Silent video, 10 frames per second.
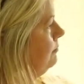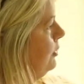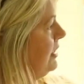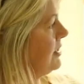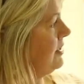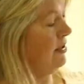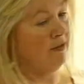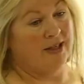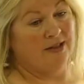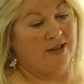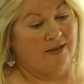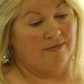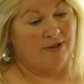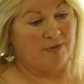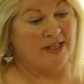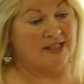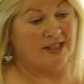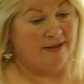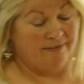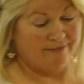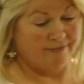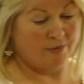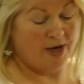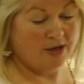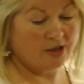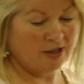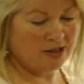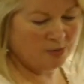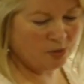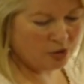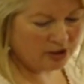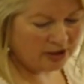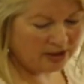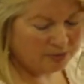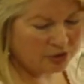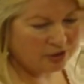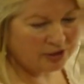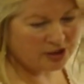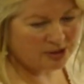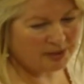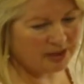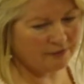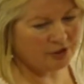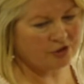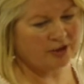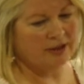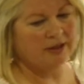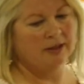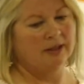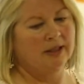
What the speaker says: race day rehearsal, I suppose, and you can be doing this as part of your training.